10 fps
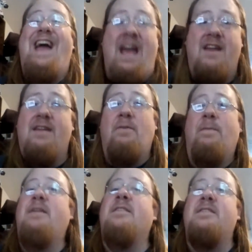and
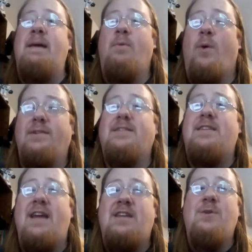everybody at the table wants
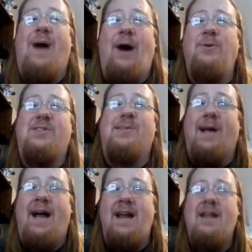to take you
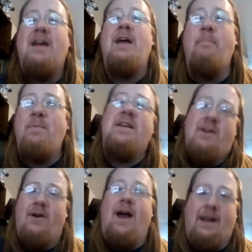outside and beat
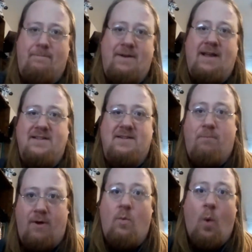your head up against the
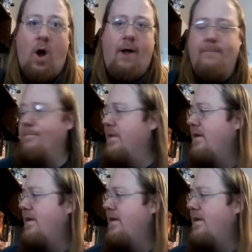brick wall.